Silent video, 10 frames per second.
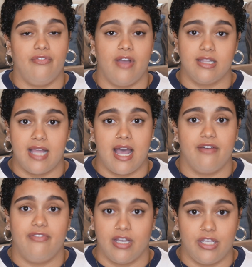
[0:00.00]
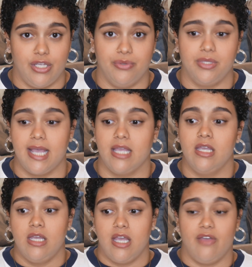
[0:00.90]
fuck that. Fuck you. Like,
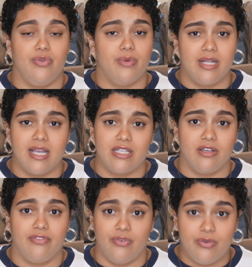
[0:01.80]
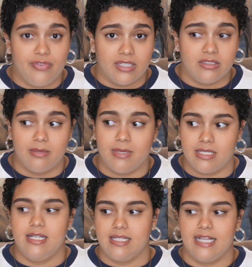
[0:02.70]
if you want to get your food fucked up
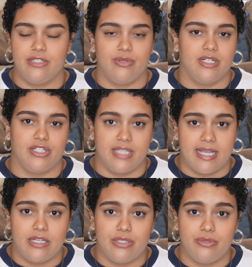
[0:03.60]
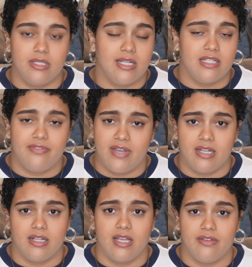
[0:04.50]
because these guys don't understand you, then that's
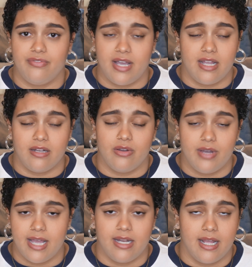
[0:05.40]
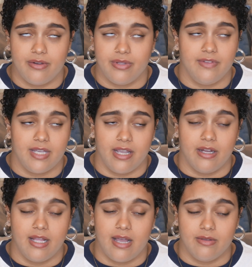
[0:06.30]
fine. Like, fine, go ahead. I don't even care.
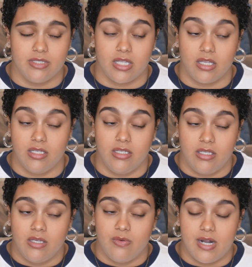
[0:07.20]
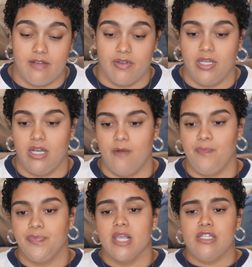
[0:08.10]
Like, I was just like, whatever, you know.
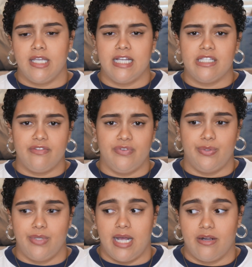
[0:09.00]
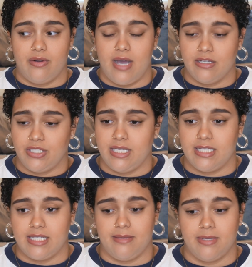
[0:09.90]
She gets her food. I don't know how she
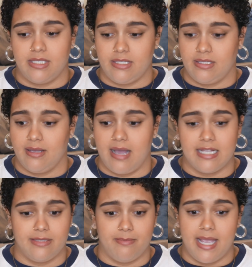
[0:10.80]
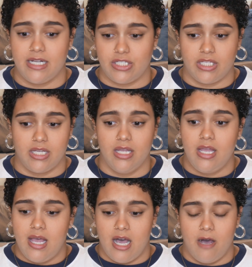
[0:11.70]
does it, but the guys managed to
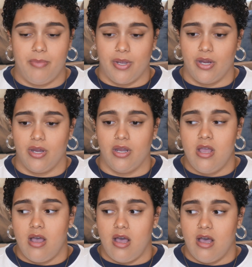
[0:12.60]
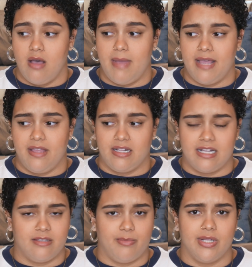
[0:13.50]
help her. I think
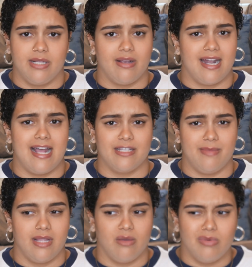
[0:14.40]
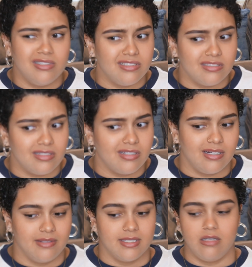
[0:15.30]
at some point they're kind of asking me like, what is it?
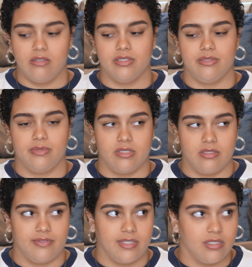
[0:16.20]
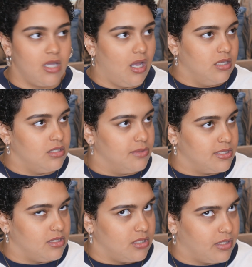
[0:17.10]
And I was like, oh, she wants
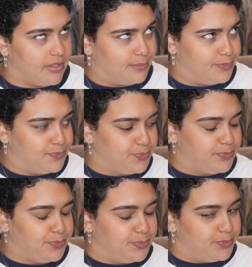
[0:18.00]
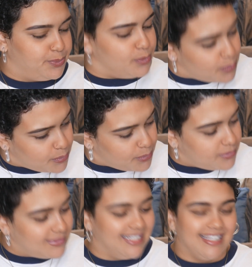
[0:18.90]
the chicken.
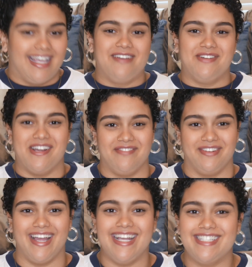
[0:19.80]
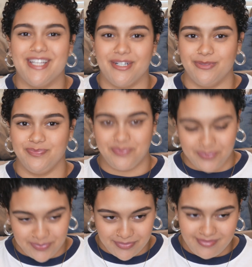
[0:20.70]
Like, whatever, right? So
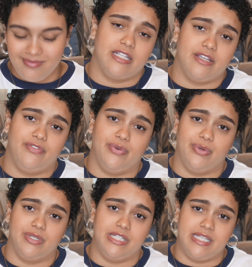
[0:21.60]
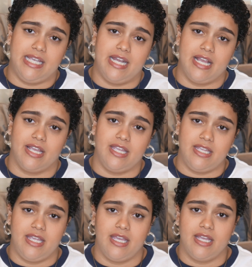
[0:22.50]
gets her food, she's eating,
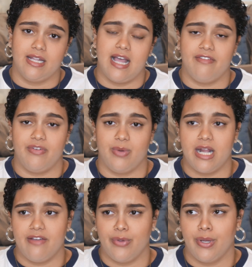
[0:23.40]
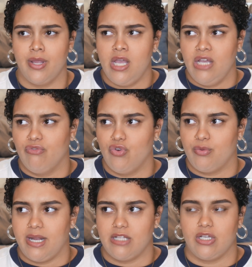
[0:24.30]
kikiing, laughing, whatever. Rude
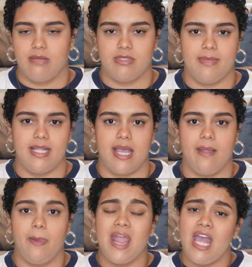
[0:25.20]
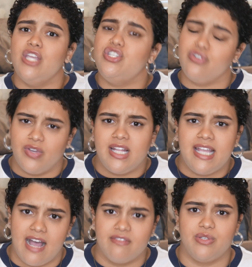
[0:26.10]
manager comes to me like, do you really
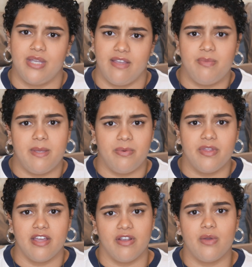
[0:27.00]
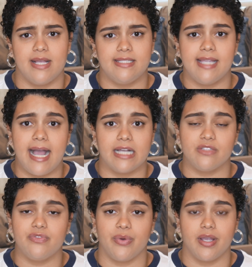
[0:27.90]
have to give people the request they ask
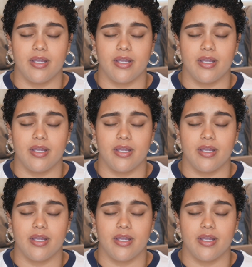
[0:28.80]
for?